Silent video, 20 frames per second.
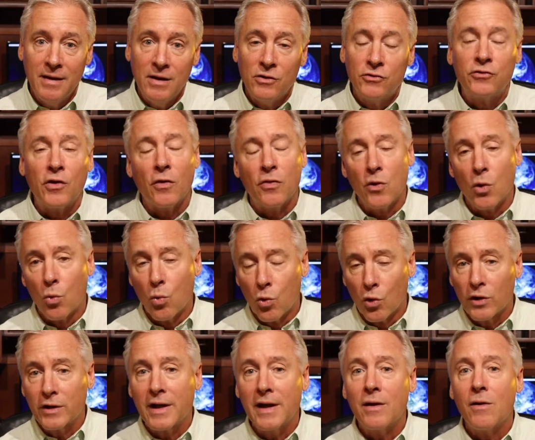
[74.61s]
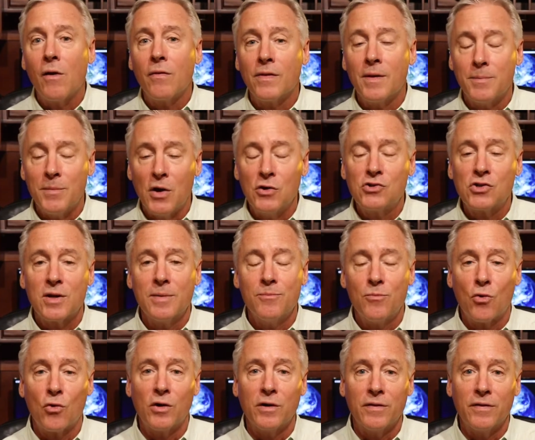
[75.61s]
So they're working on the most
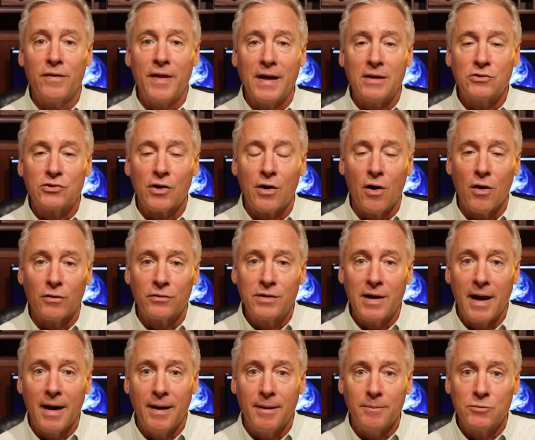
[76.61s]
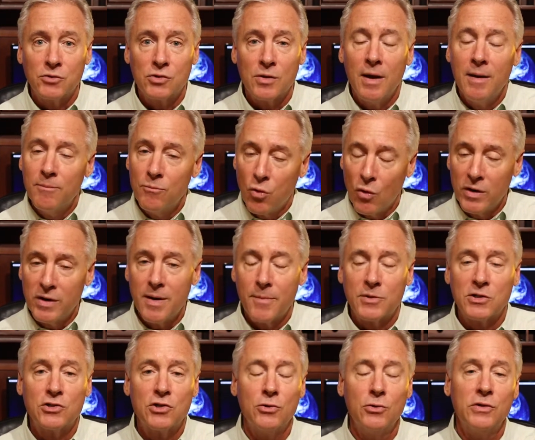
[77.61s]
important things at all times. Point
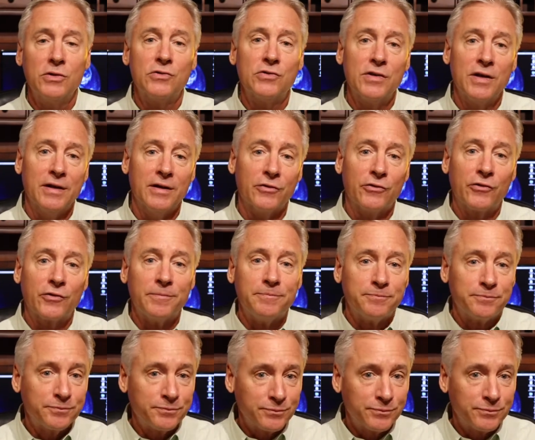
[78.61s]
number 2 is this.